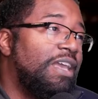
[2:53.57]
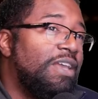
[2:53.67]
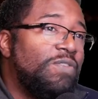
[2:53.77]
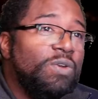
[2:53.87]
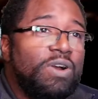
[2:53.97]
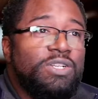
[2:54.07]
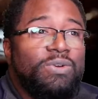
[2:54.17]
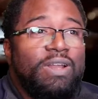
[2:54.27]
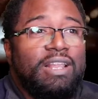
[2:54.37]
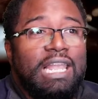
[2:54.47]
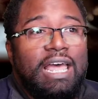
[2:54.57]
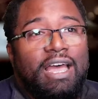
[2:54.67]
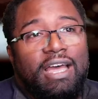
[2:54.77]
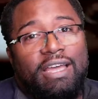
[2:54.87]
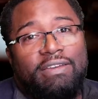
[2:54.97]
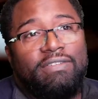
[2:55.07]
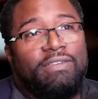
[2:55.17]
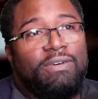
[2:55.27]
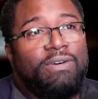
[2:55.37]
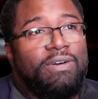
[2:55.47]
If you are joining
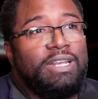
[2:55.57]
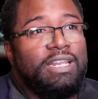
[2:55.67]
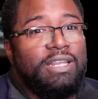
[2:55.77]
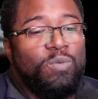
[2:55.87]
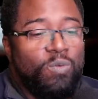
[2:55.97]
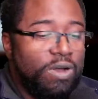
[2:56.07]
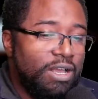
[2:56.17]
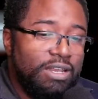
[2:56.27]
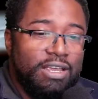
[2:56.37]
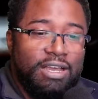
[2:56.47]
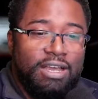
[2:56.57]
live on any one